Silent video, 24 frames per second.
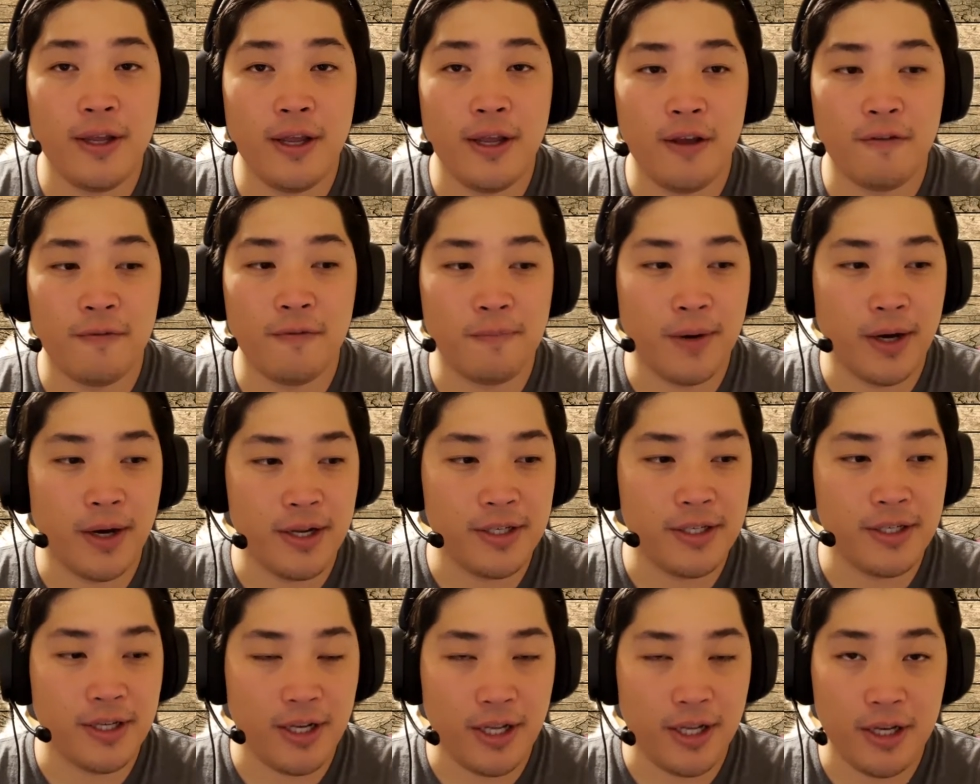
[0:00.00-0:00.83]
If
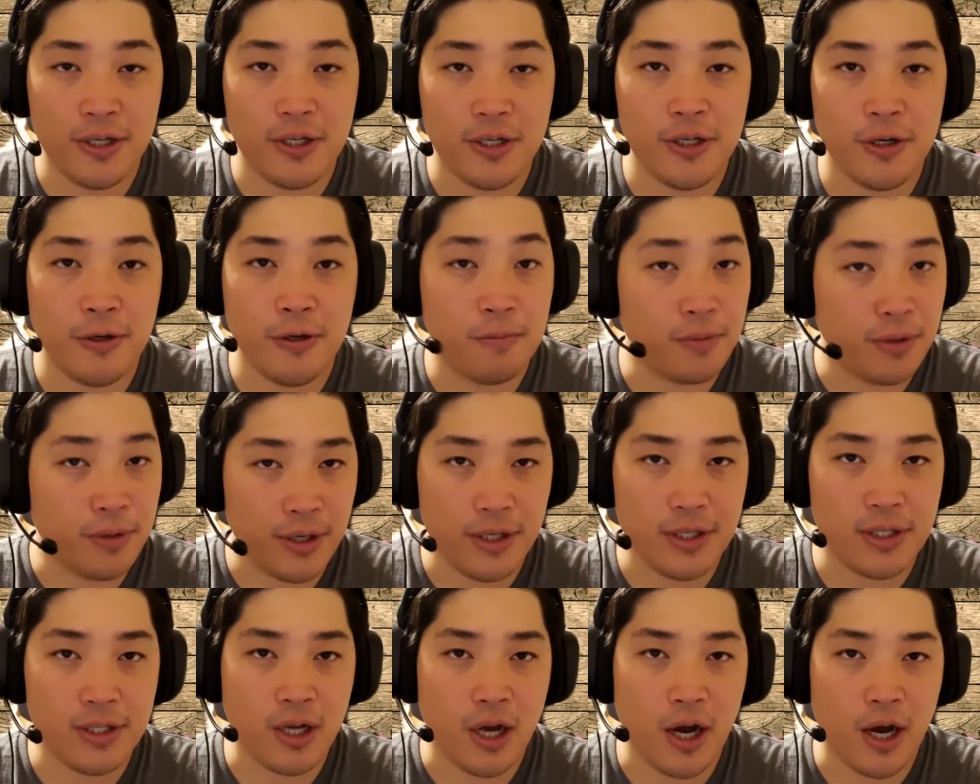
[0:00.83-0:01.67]
money's an issue,
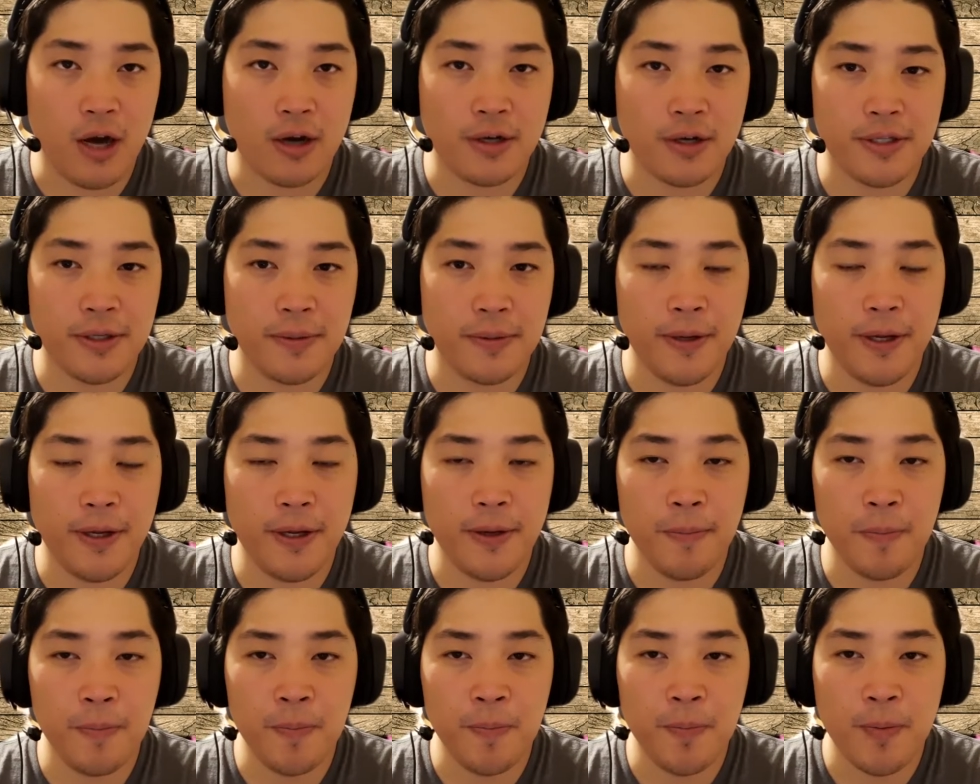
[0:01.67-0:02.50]
please talk to
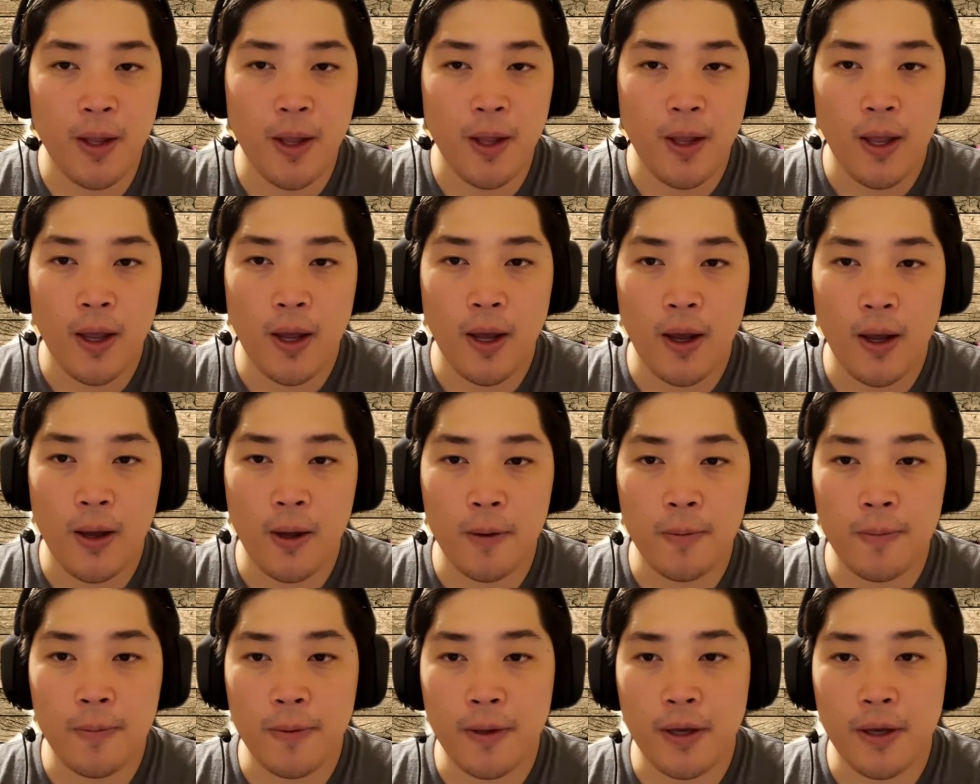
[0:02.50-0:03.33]
me
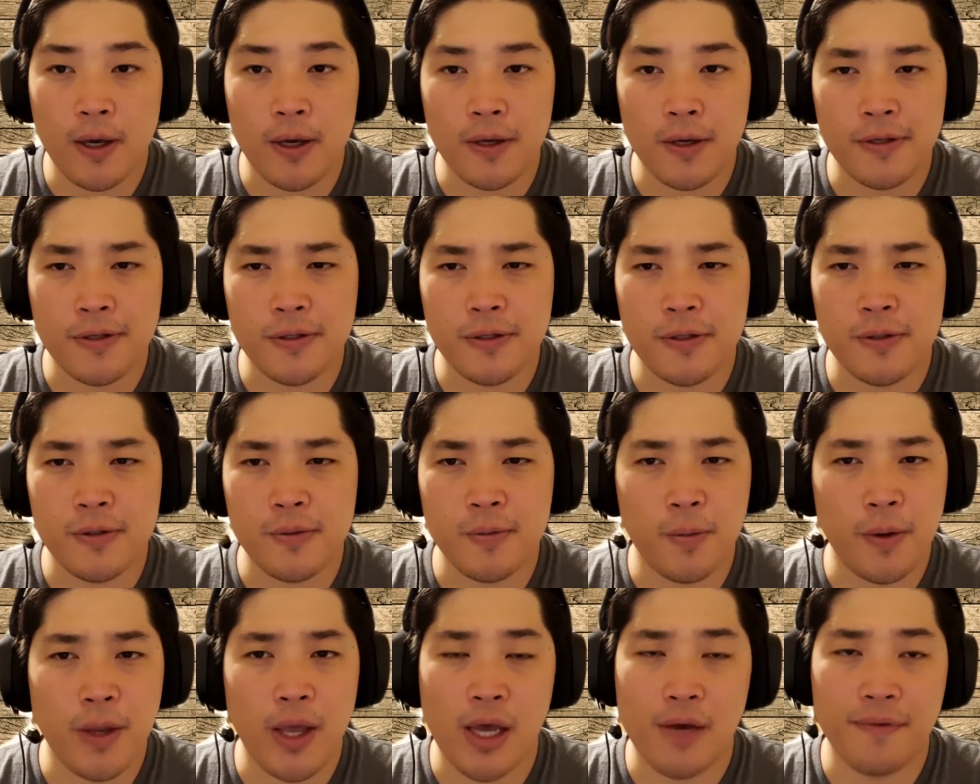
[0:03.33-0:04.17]
uh, because
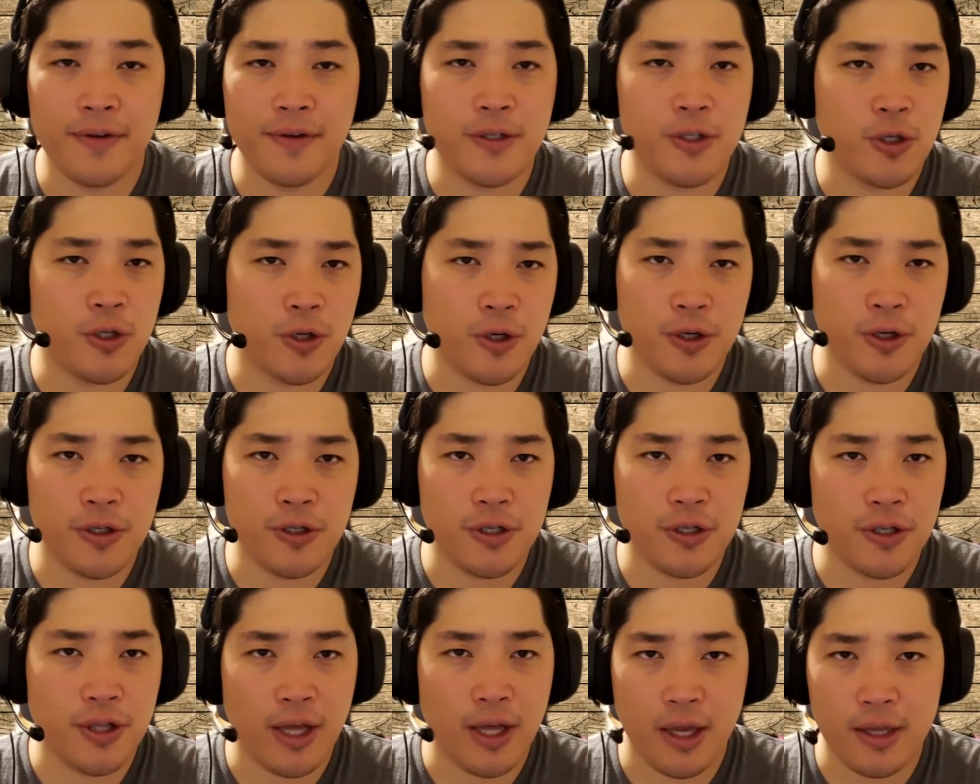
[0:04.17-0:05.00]
we have a
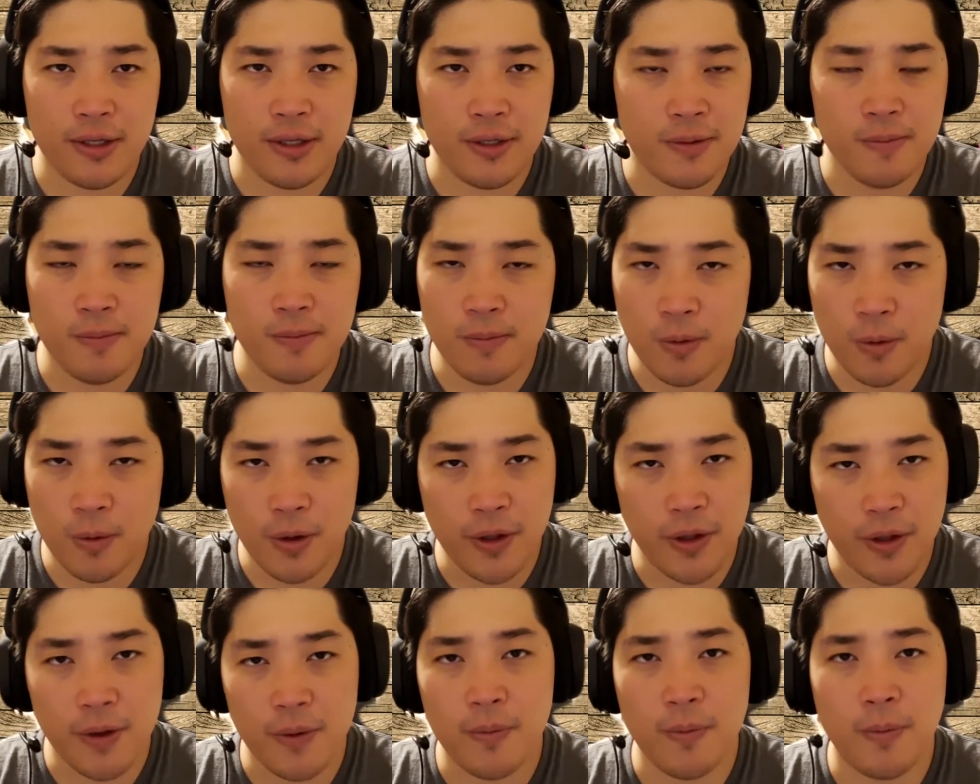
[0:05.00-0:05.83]
church that's
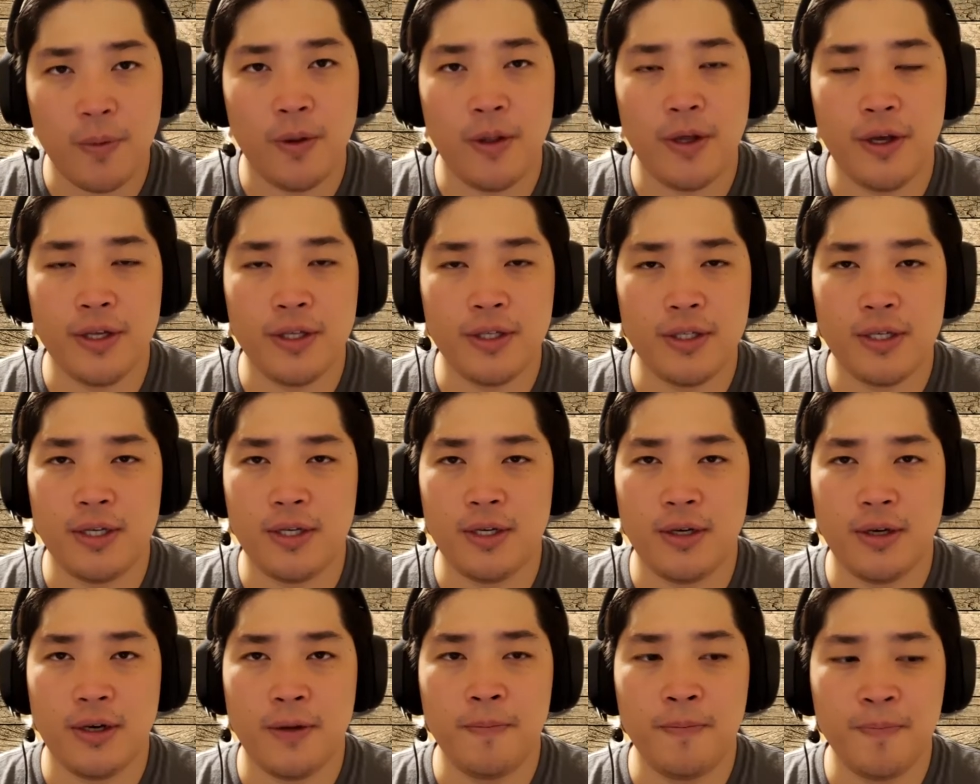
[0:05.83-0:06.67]
more than willing
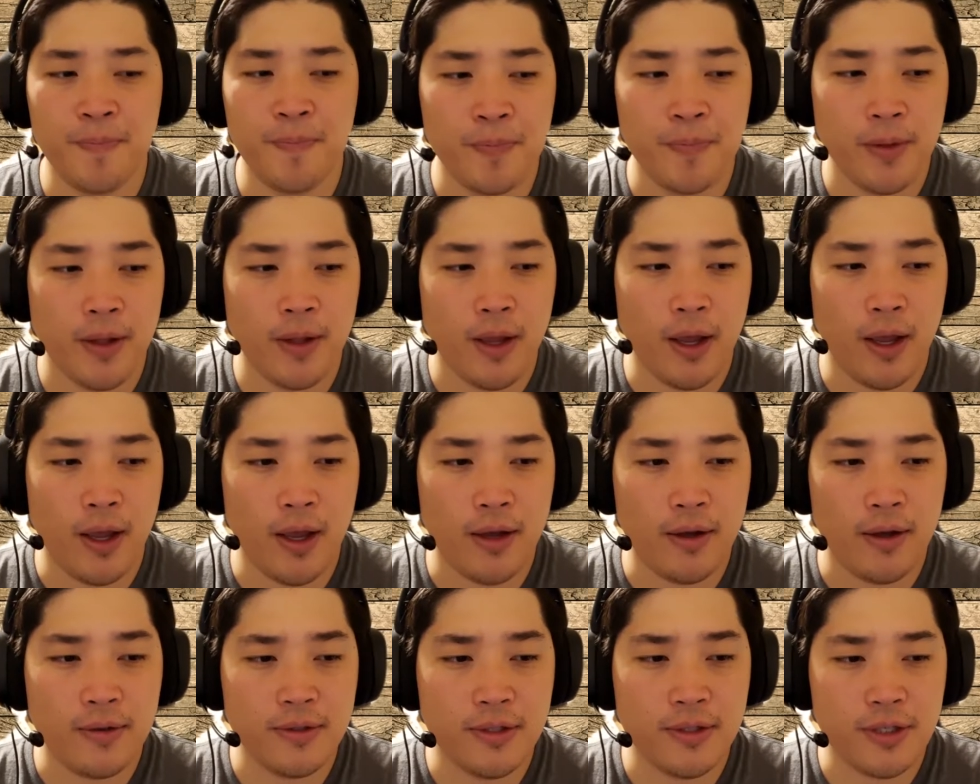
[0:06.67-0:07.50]
to
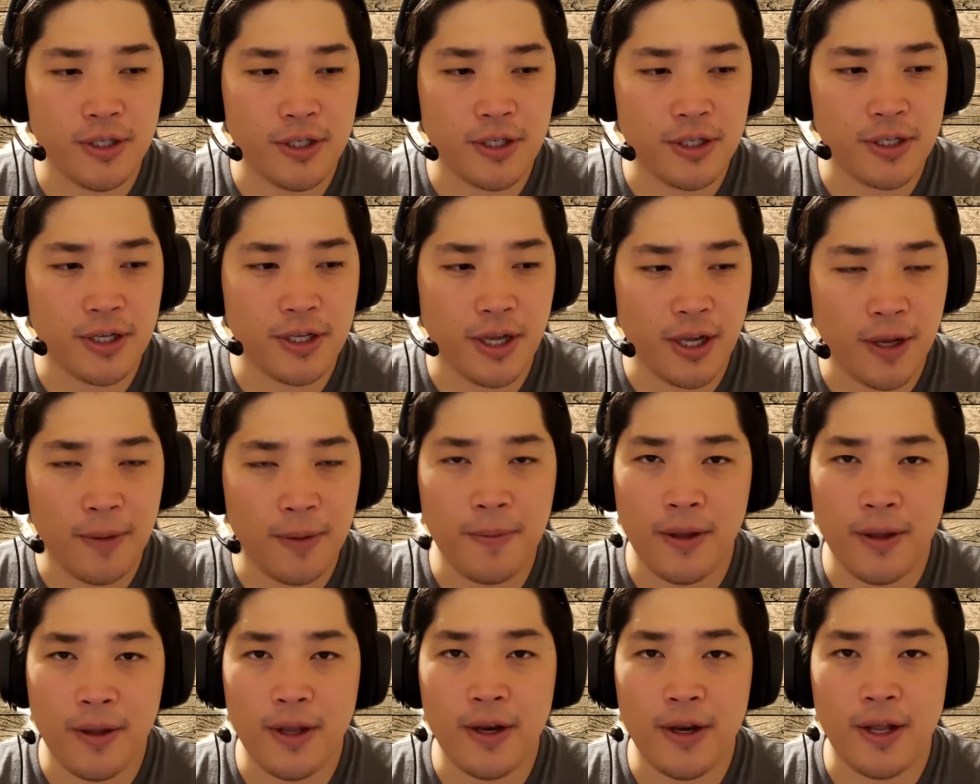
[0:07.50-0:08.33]
uh, to just come
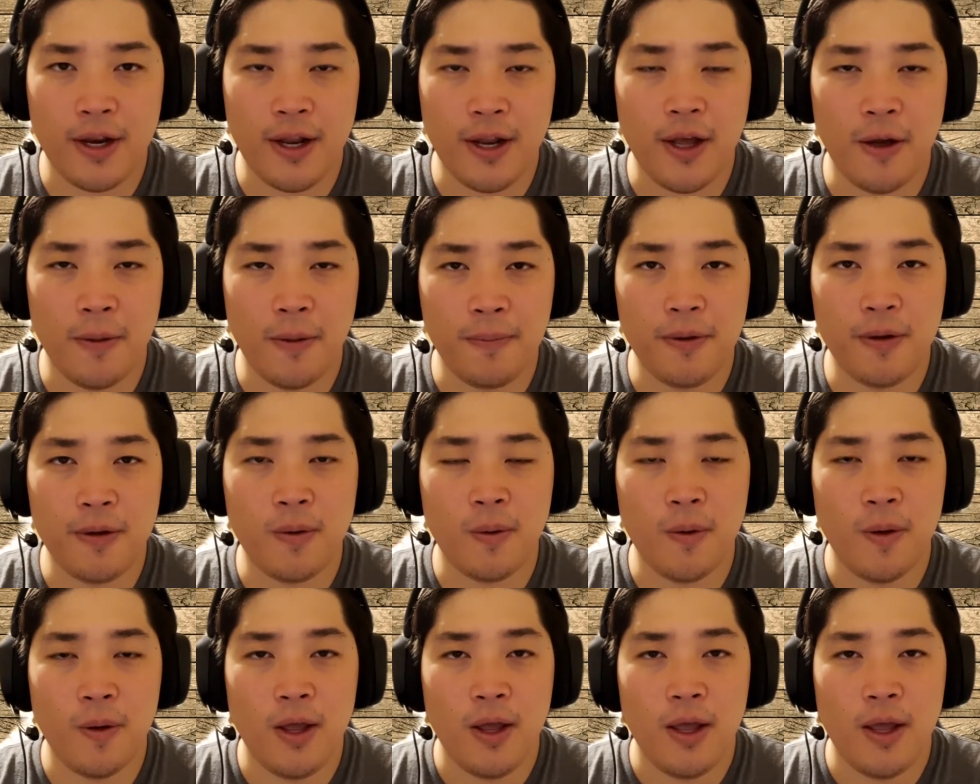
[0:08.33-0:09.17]
in and help
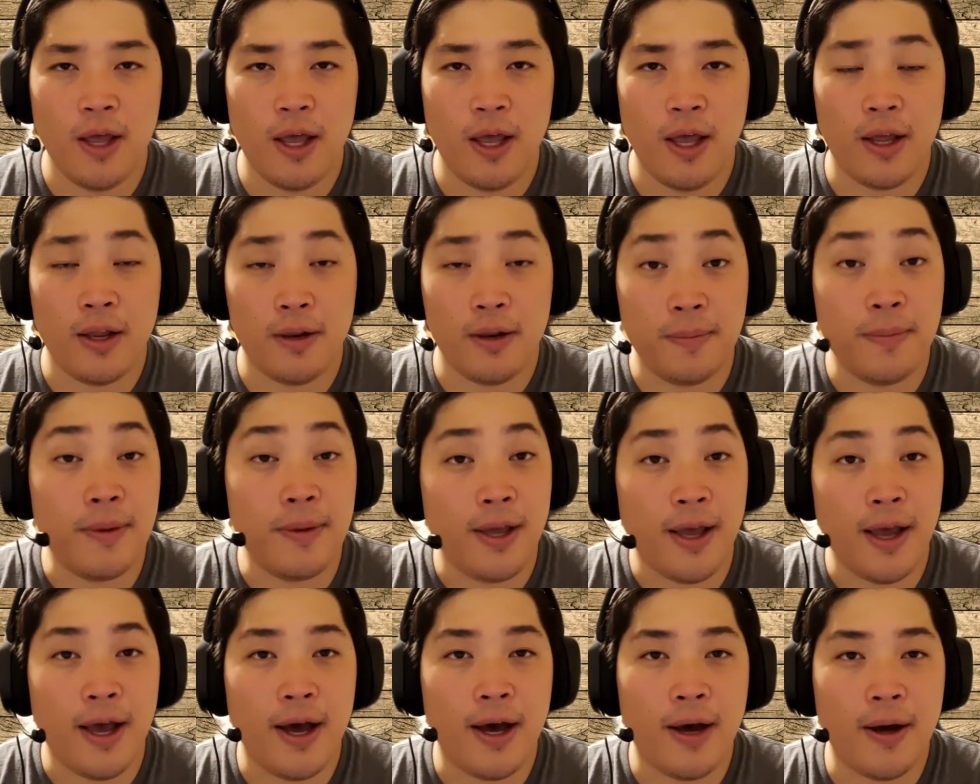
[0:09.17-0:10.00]
you and
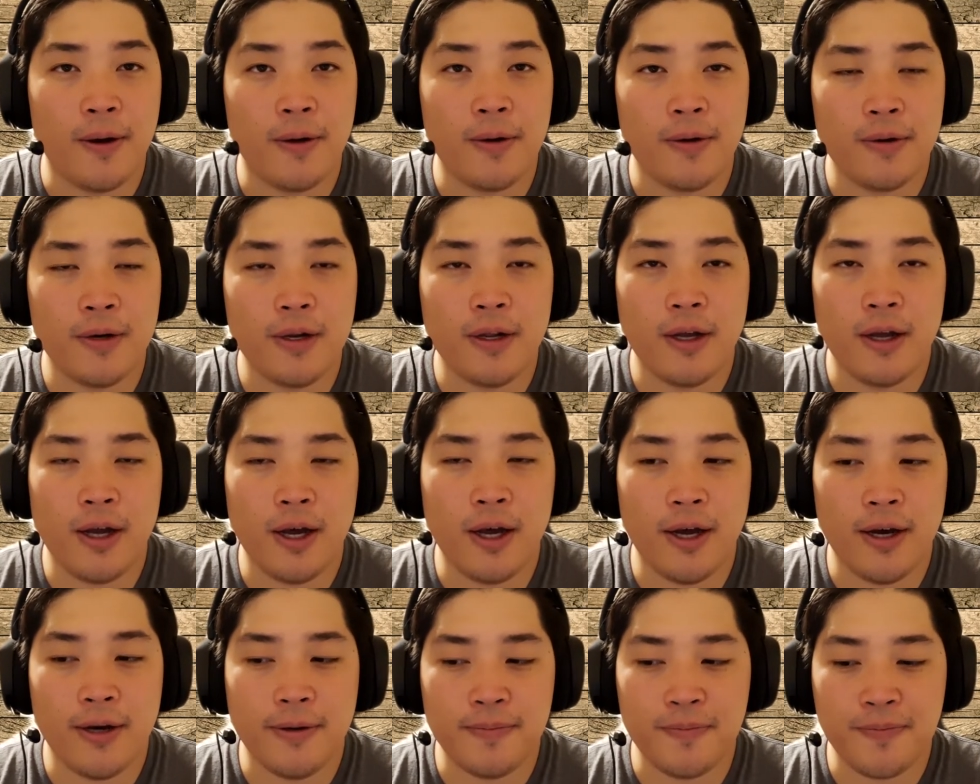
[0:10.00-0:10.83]
me out.
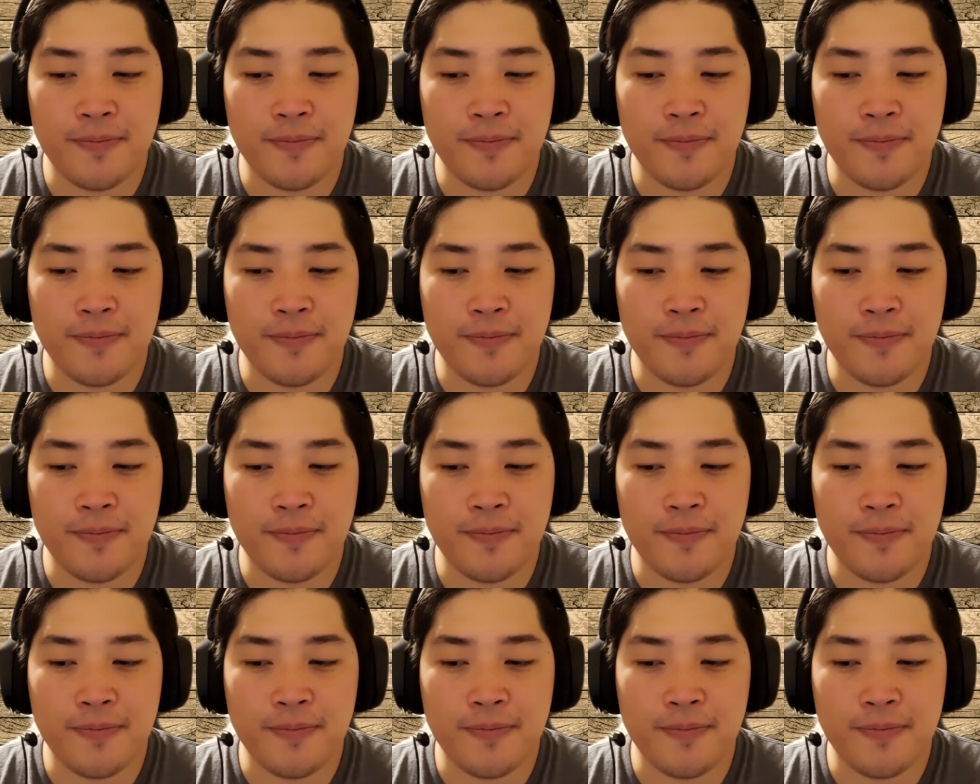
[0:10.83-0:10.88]
Um,